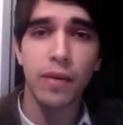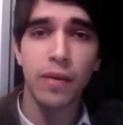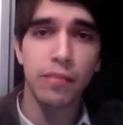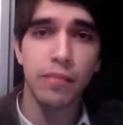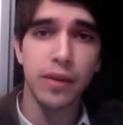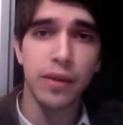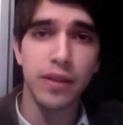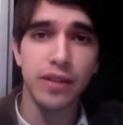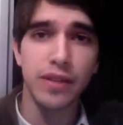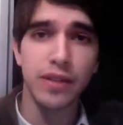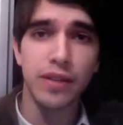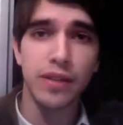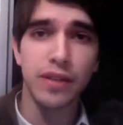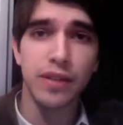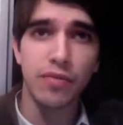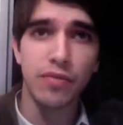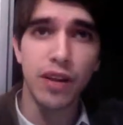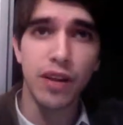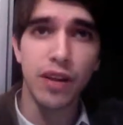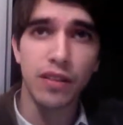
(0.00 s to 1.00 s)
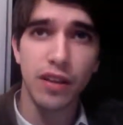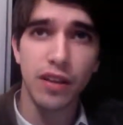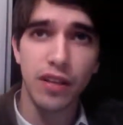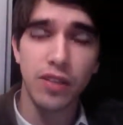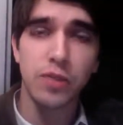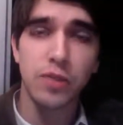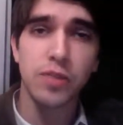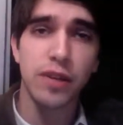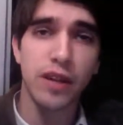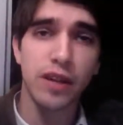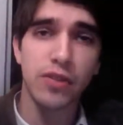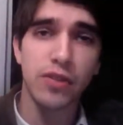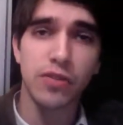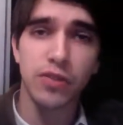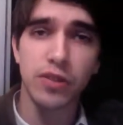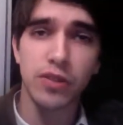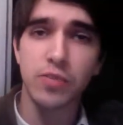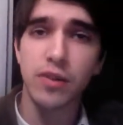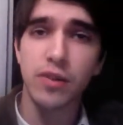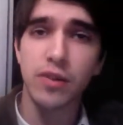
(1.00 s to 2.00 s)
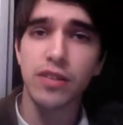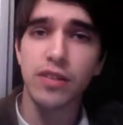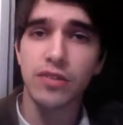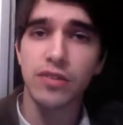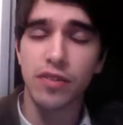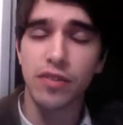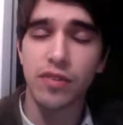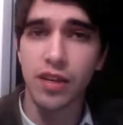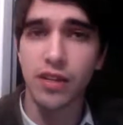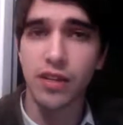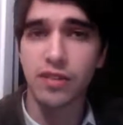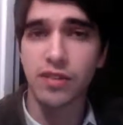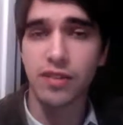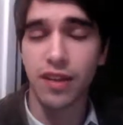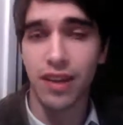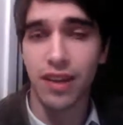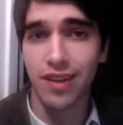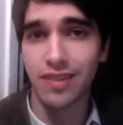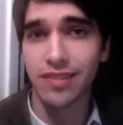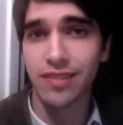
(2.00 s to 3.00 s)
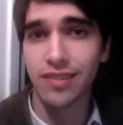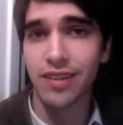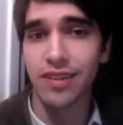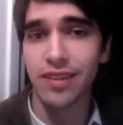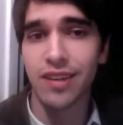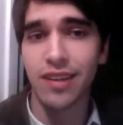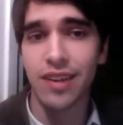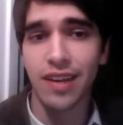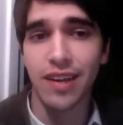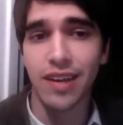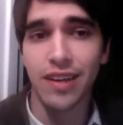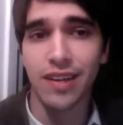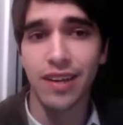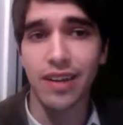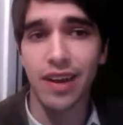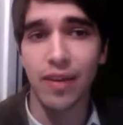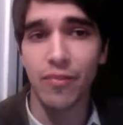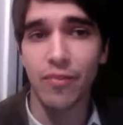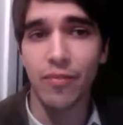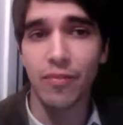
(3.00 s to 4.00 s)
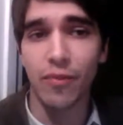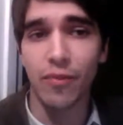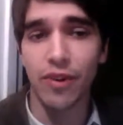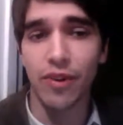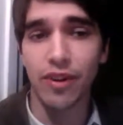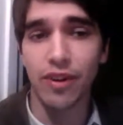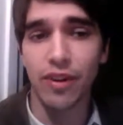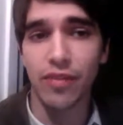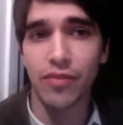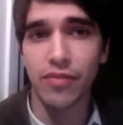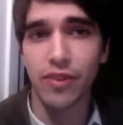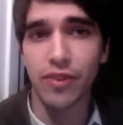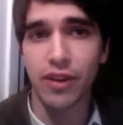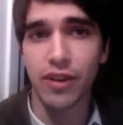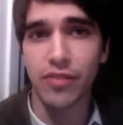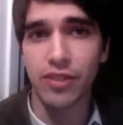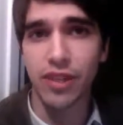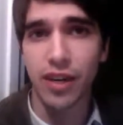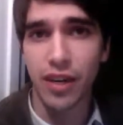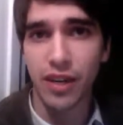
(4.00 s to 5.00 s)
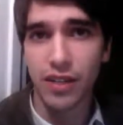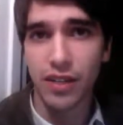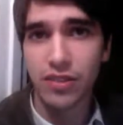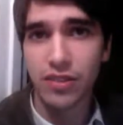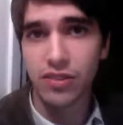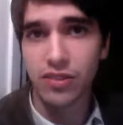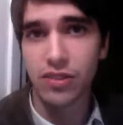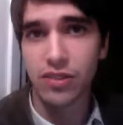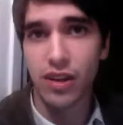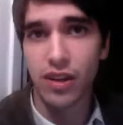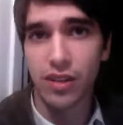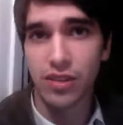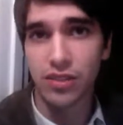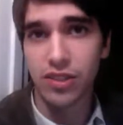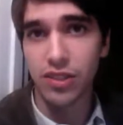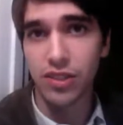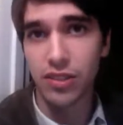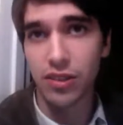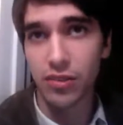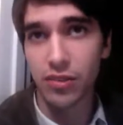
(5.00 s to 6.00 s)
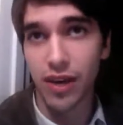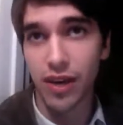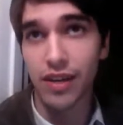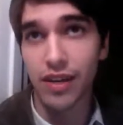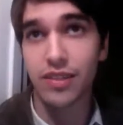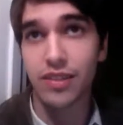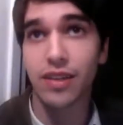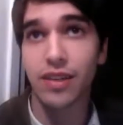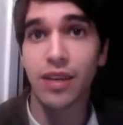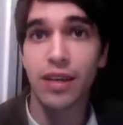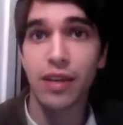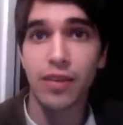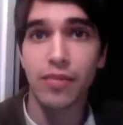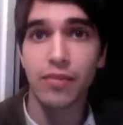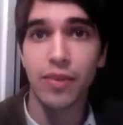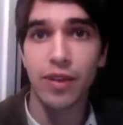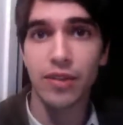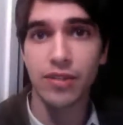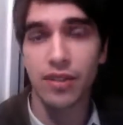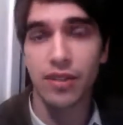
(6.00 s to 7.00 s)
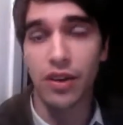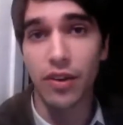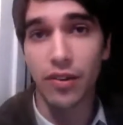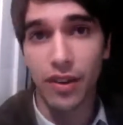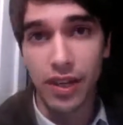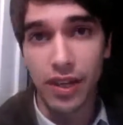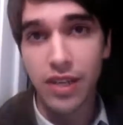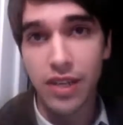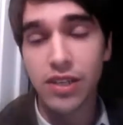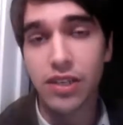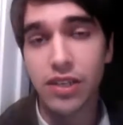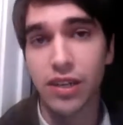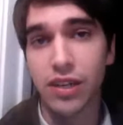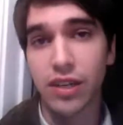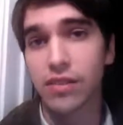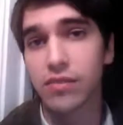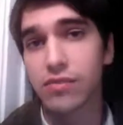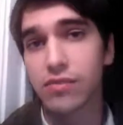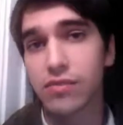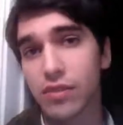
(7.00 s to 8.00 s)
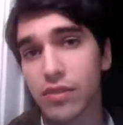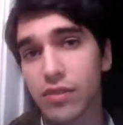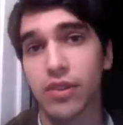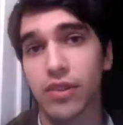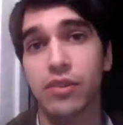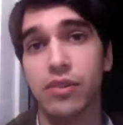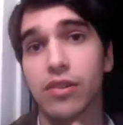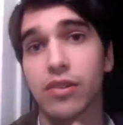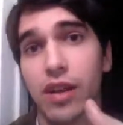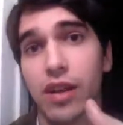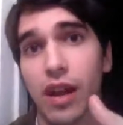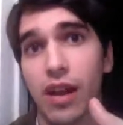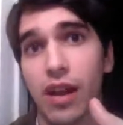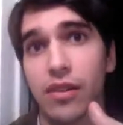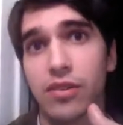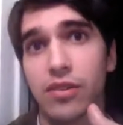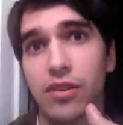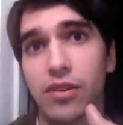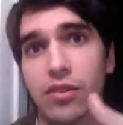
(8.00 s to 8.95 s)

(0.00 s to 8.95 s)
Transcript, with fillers: But the fact that each planet corresponds is very insane. And I'm wondering if, you know, Chinese astrology is correct because, you know, the I Ching, the lunar calendar